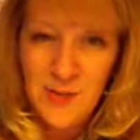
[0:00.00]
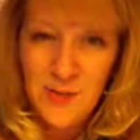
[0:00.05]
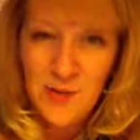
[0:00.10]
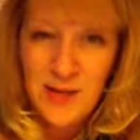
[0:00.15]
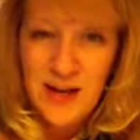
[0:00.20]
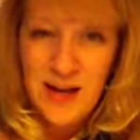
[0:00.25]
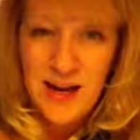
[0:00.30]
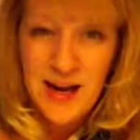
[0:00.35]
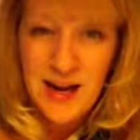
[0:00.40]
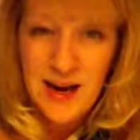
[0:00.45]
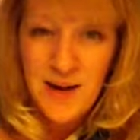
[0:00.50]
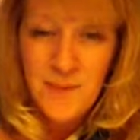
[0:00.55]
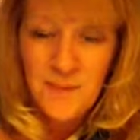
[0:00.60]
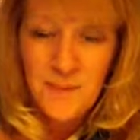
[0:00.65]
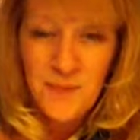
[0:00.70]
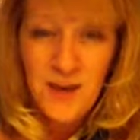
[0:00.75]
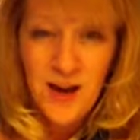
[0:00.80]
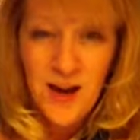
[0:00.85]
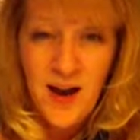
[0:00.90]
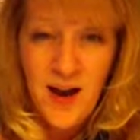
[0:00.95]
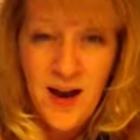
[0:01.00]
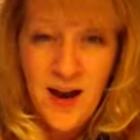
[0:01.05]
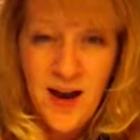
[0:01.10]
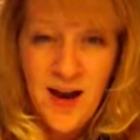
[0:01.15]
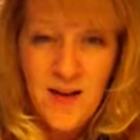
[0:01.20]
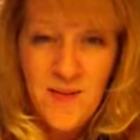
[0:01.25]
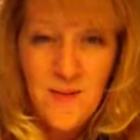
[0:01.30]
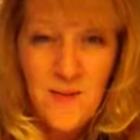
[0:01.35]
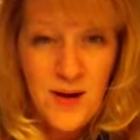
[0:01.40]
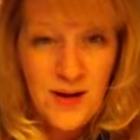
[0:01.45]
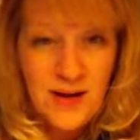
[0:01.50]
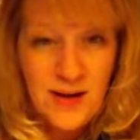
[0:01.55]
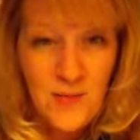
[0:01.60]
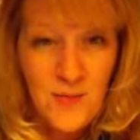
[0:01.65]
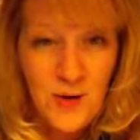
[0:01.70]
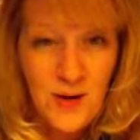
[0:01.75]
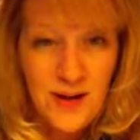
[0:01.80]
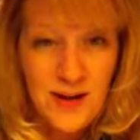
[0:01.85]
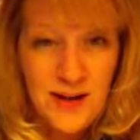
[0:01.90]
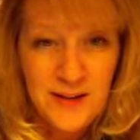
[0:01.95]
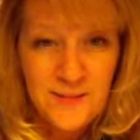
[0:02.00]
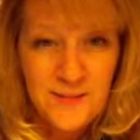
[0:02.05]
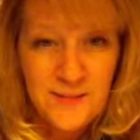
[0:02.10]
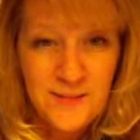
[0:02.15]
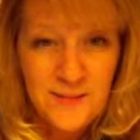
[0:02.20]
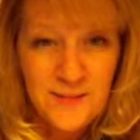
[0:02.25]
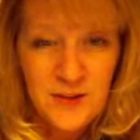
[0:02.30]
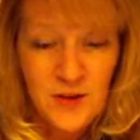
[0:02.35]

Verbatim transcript: recap on Monday morning.